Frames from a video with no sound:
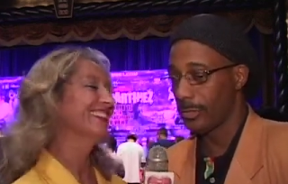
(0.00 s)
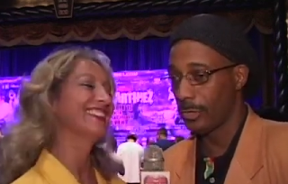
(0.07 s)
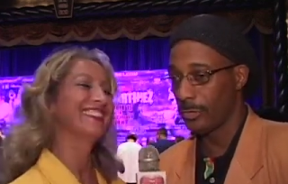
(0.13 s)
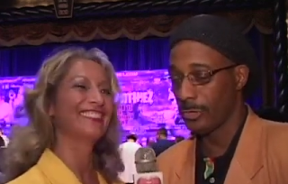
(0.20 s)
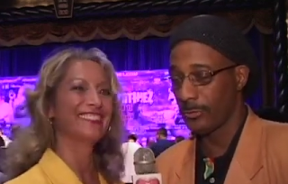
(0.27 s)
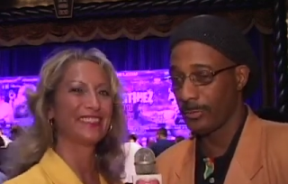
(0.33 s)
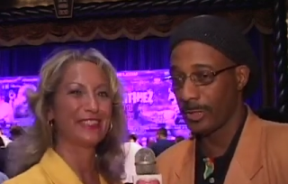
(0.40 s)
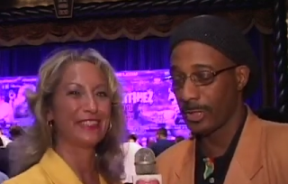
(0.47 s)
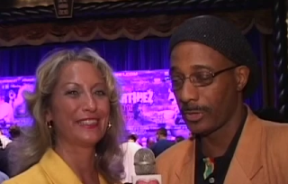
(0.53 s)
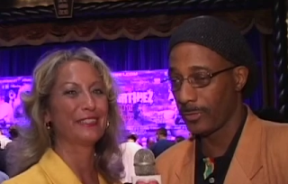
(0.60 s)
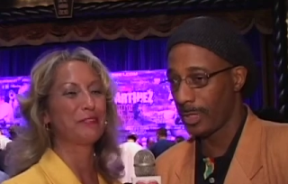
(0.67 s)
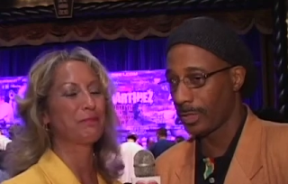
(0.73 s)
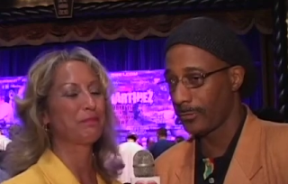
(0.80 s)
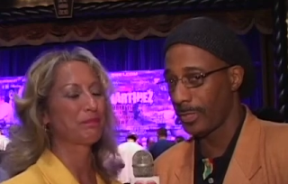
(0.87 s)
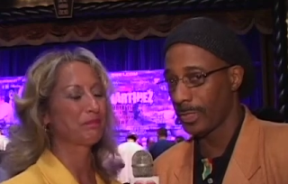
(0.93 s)
Speaker 1: You know, oh, you've been yeah. a
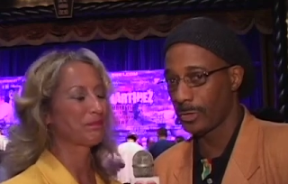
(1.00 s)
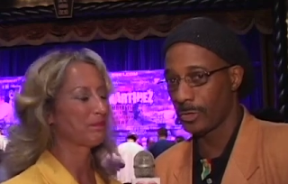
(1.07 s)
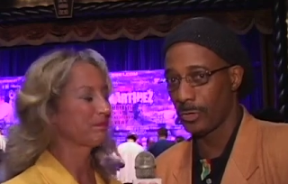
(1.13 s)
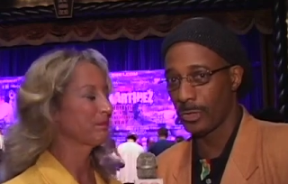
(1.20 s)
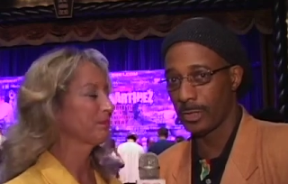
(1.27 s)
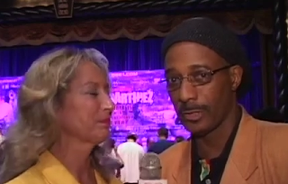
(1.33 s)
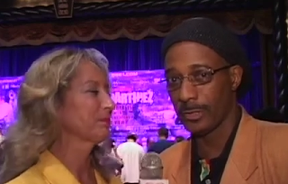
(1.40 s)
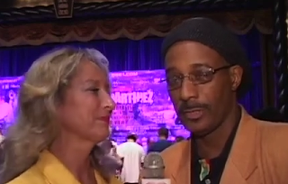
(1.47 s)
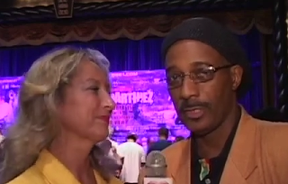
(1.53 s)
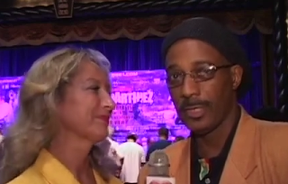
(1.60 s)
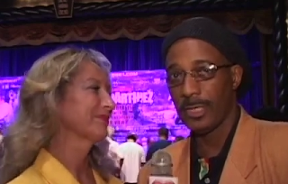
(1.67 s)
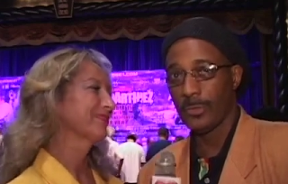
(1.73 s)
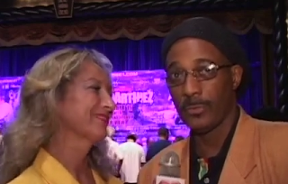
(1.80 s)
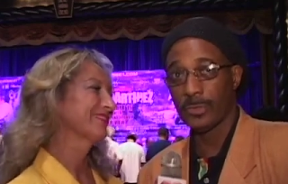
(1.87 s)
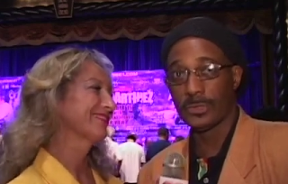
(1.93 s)
great, great daughter.
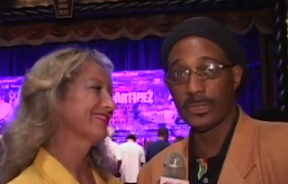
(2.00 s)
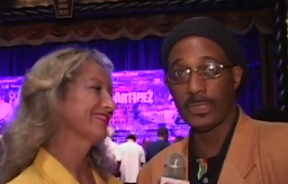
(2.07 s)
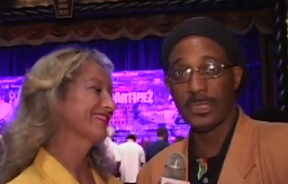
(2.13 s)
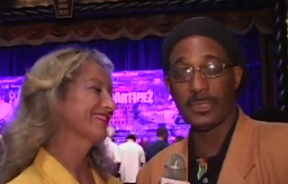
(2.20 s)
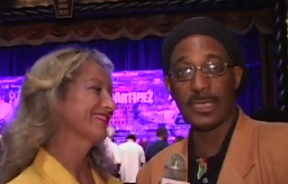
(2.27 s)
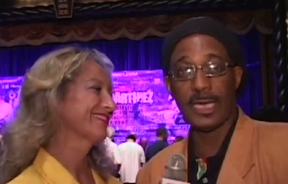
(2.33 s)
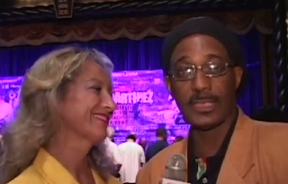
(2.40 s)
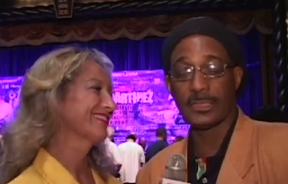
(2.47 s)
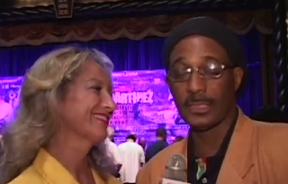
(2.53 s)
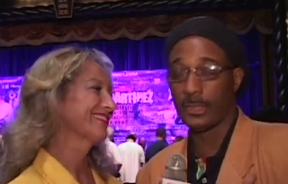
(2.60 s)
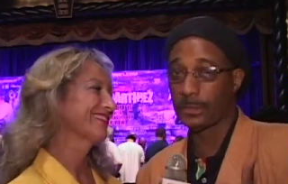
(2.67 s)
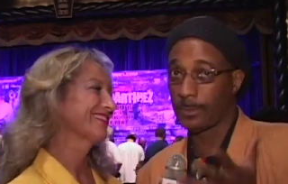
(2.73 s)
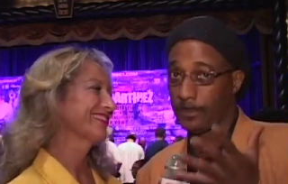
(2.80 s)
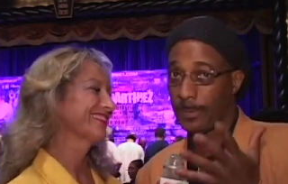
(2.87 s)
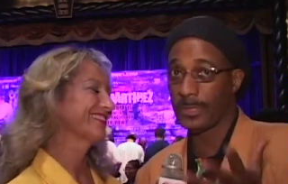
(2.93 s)
And once again, Doc saying
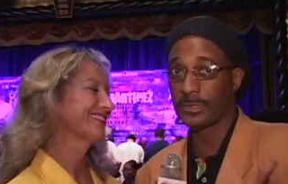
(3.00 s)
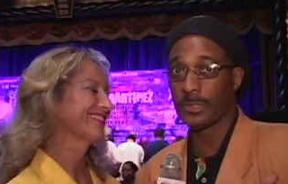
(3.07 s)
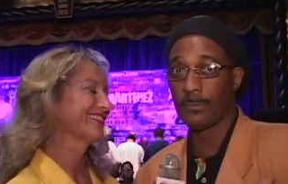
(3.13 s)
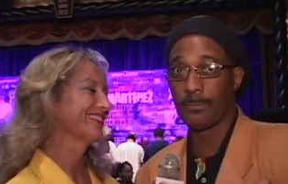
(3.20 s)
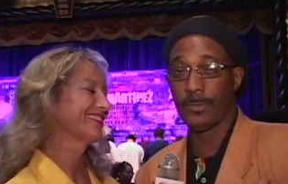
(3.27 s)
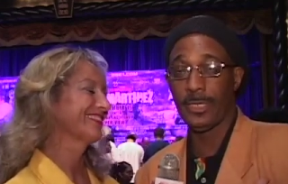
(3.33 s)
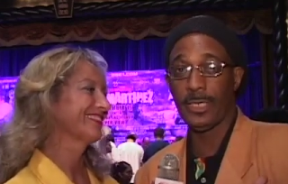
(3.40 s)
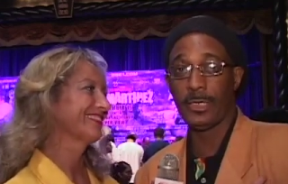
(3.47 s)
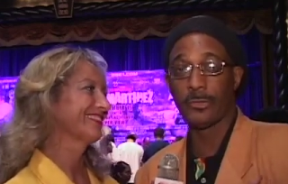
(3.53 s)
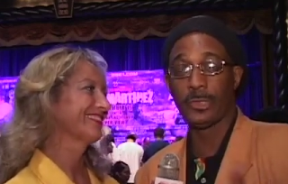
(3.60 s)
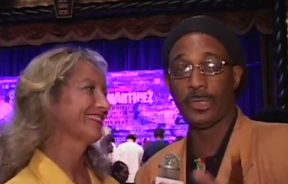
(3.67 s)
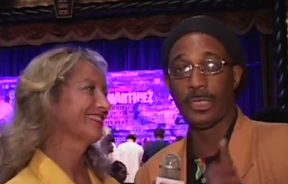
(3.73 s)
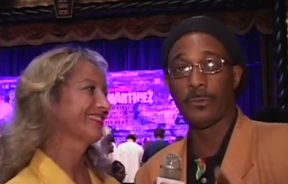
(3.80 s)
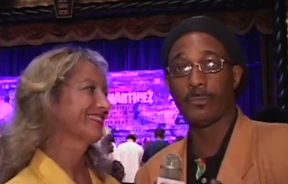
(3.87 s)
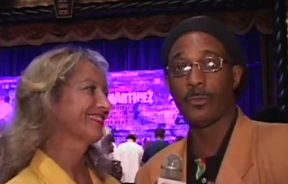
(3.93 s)
it's a pleasure to be here on
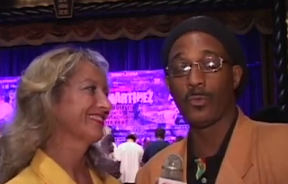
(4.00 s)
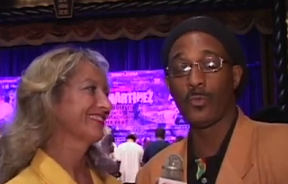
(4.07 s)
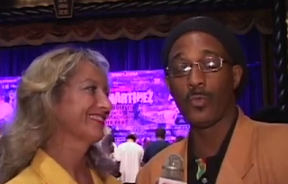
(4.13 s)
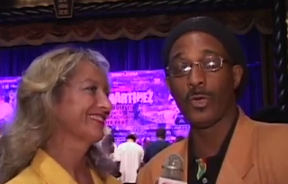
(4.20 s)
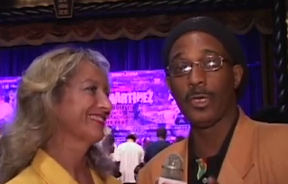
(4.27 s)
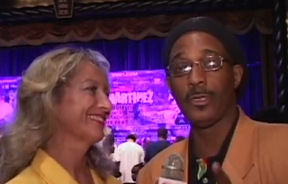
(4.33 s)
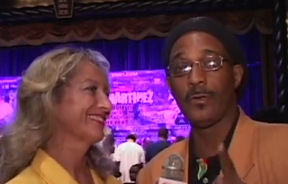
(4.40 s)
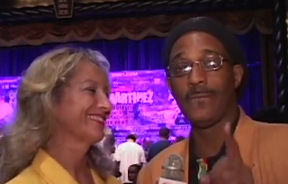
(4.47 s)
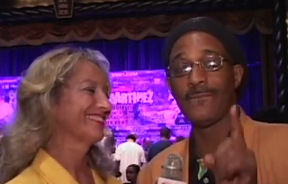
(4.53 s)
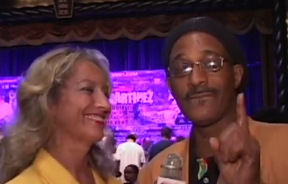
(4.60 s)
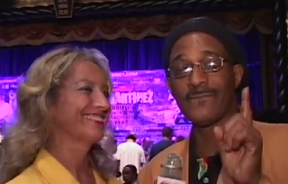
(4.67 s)
the number one